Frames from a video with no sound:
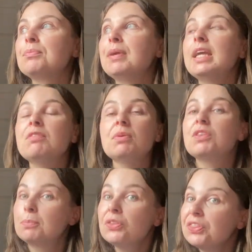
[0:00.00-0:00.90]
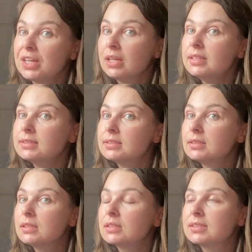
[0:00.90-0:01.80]
But even with the blood thinners,
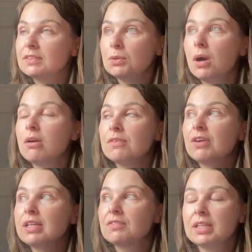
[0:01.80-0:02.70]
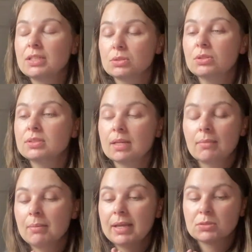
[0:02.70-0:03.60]
because if you are afraid of needles,
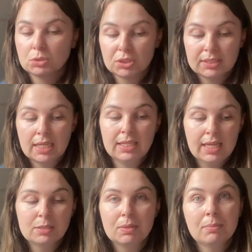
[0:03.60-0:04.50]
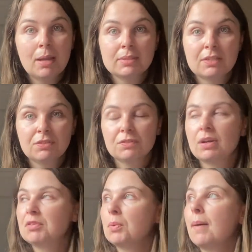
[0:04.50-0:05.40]
I may as well just say this, but it might be different for
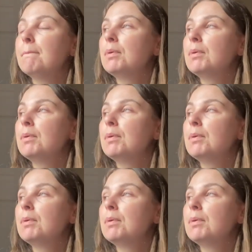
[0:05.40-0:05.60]
everyone.